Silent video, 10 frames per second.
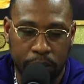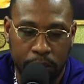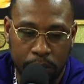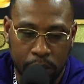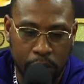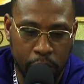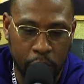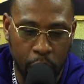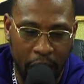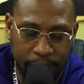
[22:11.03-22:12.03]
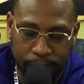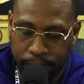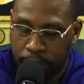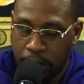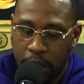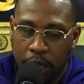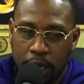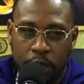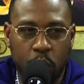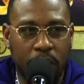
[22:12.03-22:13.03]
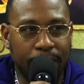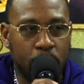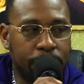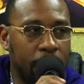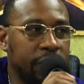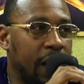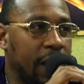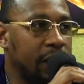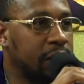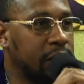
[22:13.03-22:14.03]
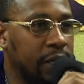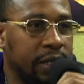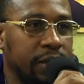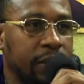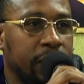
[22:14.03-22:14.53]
Study. Do what? Study. You got, you brothers got to study.